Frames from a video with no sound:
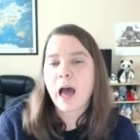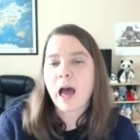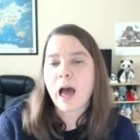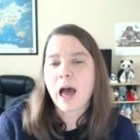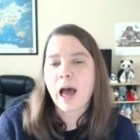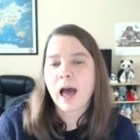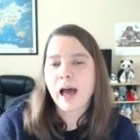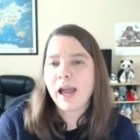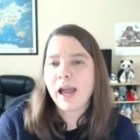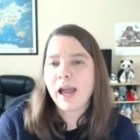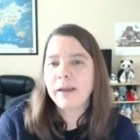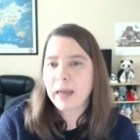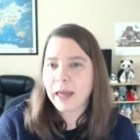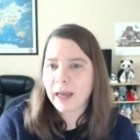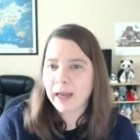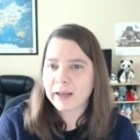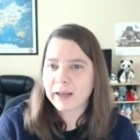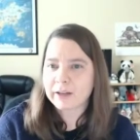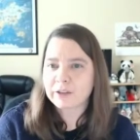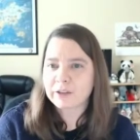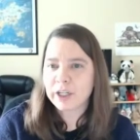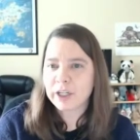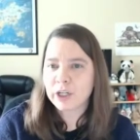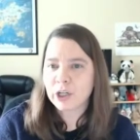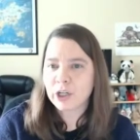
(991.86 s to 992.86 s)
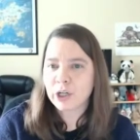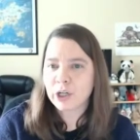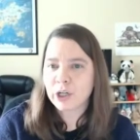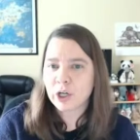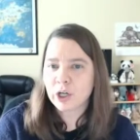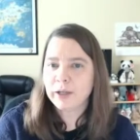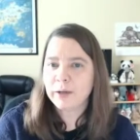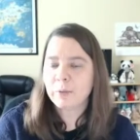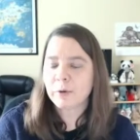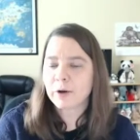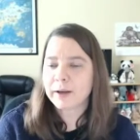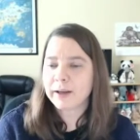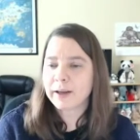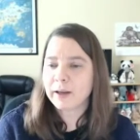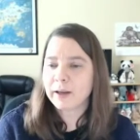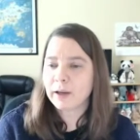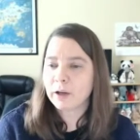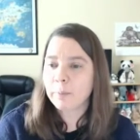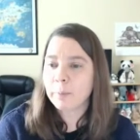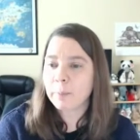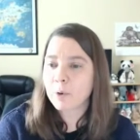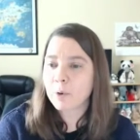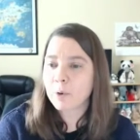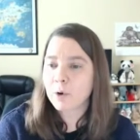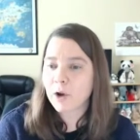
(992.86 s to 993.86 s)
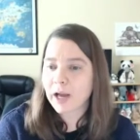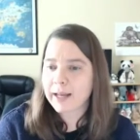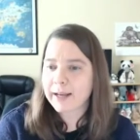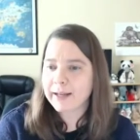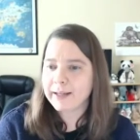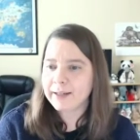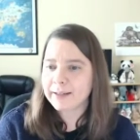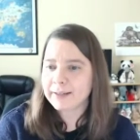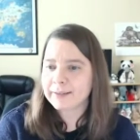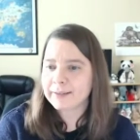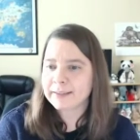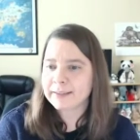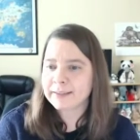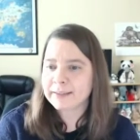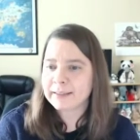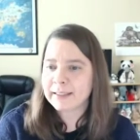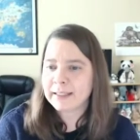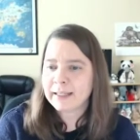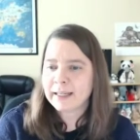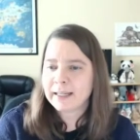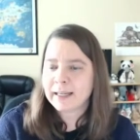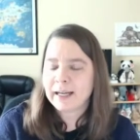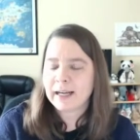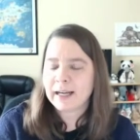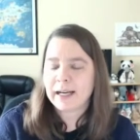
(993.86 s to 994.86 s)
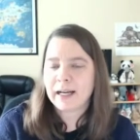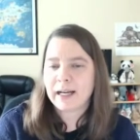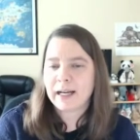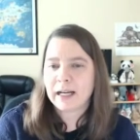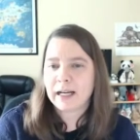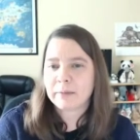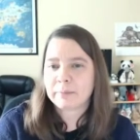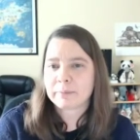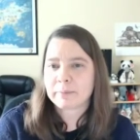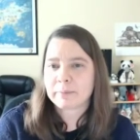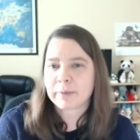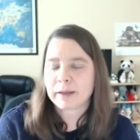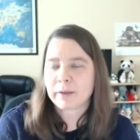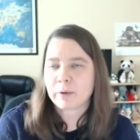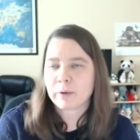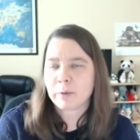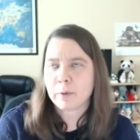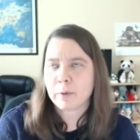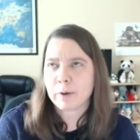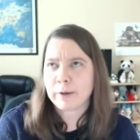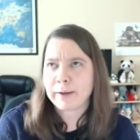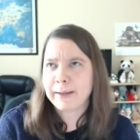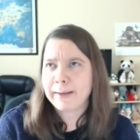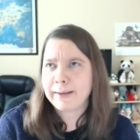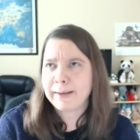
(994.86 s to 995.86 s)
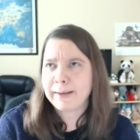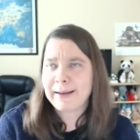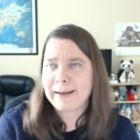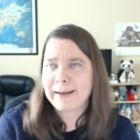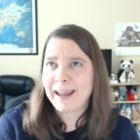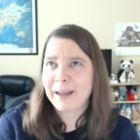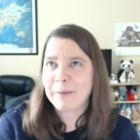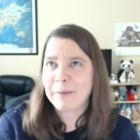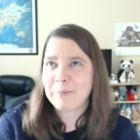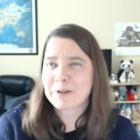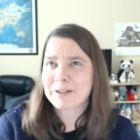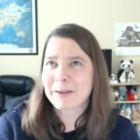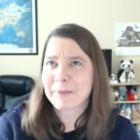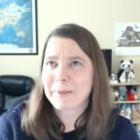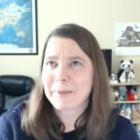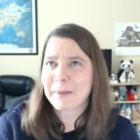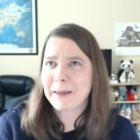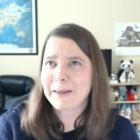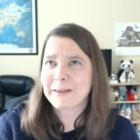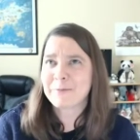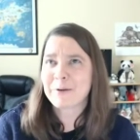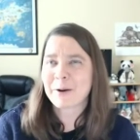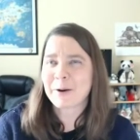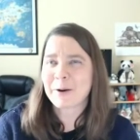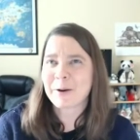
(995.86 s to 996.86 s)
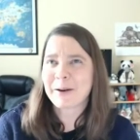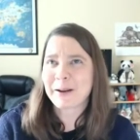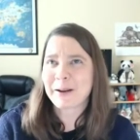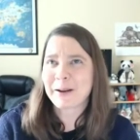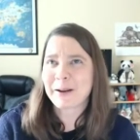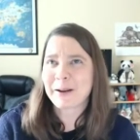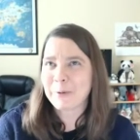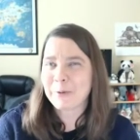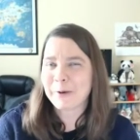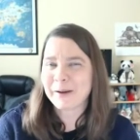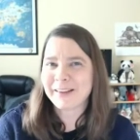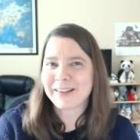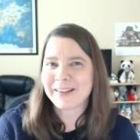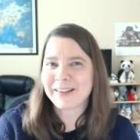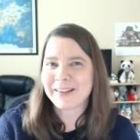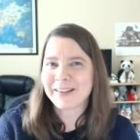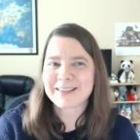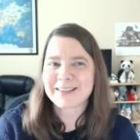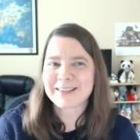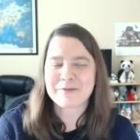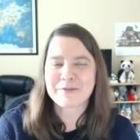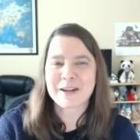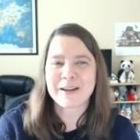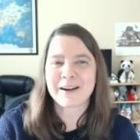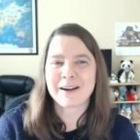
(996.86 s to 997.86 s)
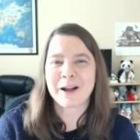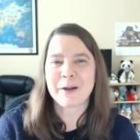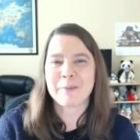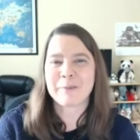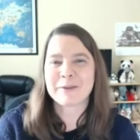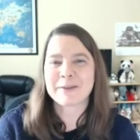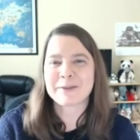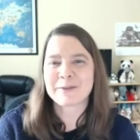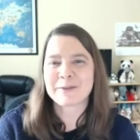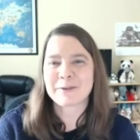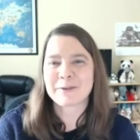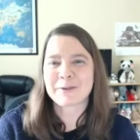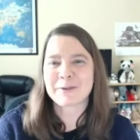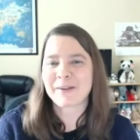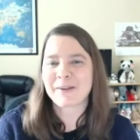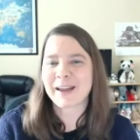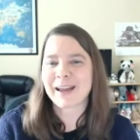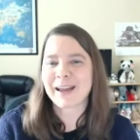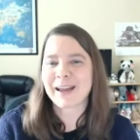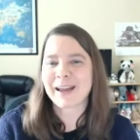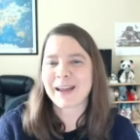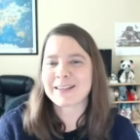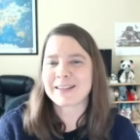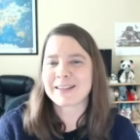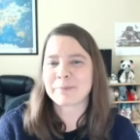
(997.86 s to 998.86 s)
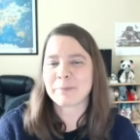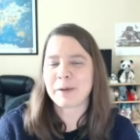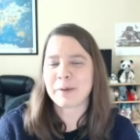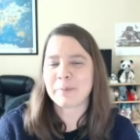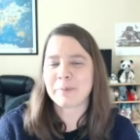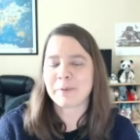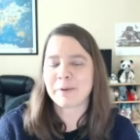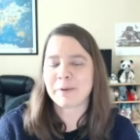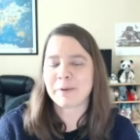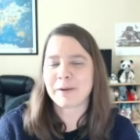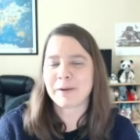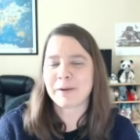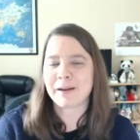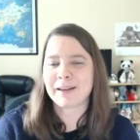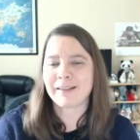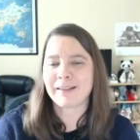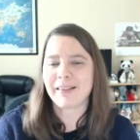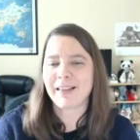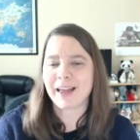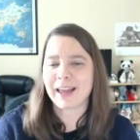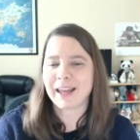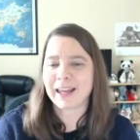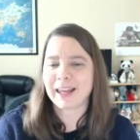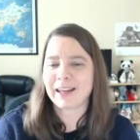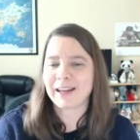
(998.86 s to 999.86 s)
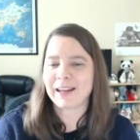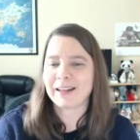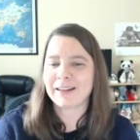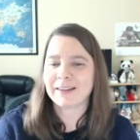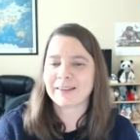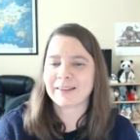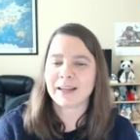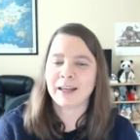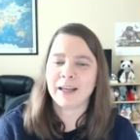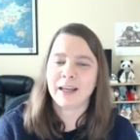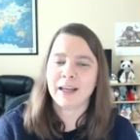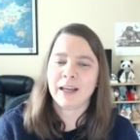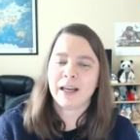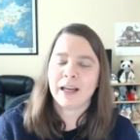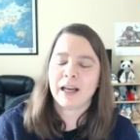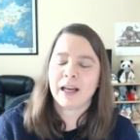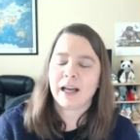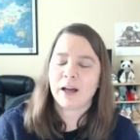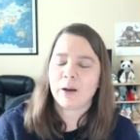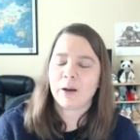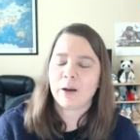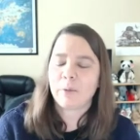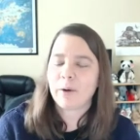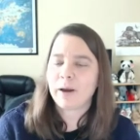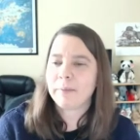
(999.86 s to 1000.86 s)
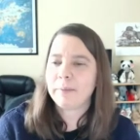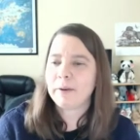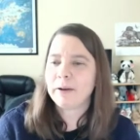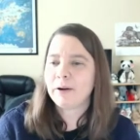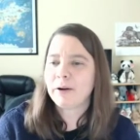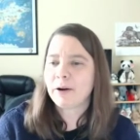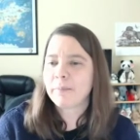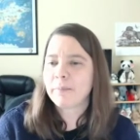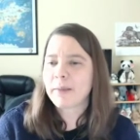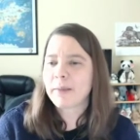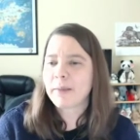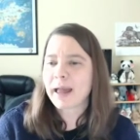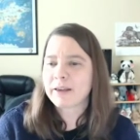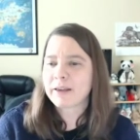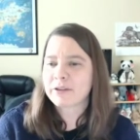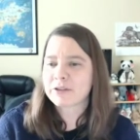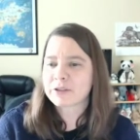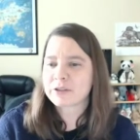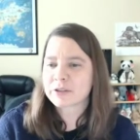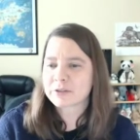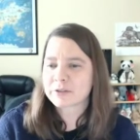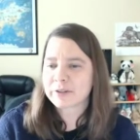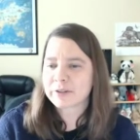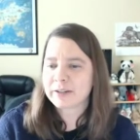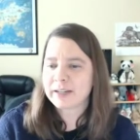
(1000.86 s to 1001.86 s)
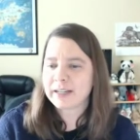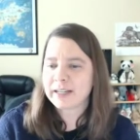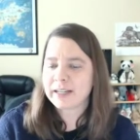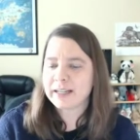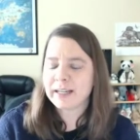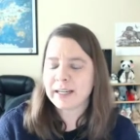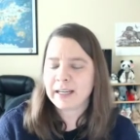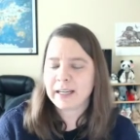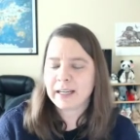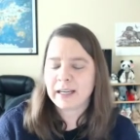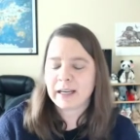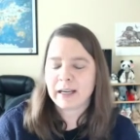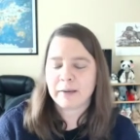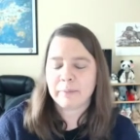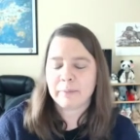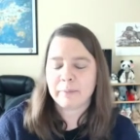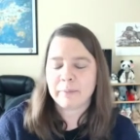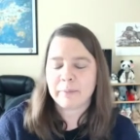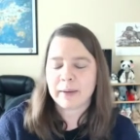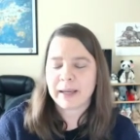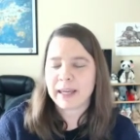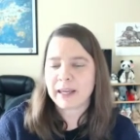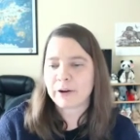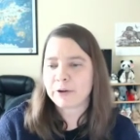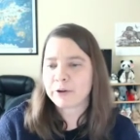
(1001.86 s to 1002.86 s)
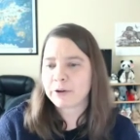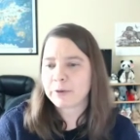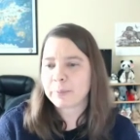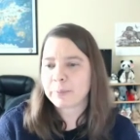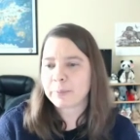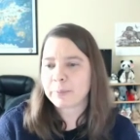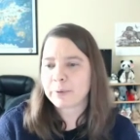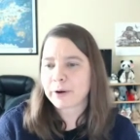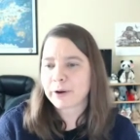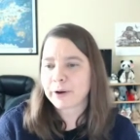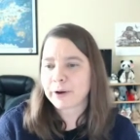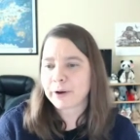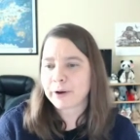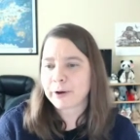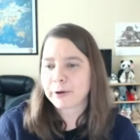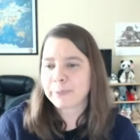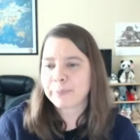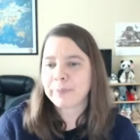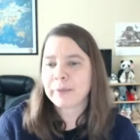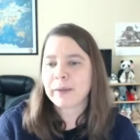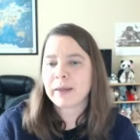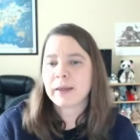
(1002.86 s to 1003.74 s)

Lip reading: I am actually currently working on a product. The working name, which I think we're going to go with because I've done a couple surveys and people kind of like it, is Webinar Mastery Beginner to Pro.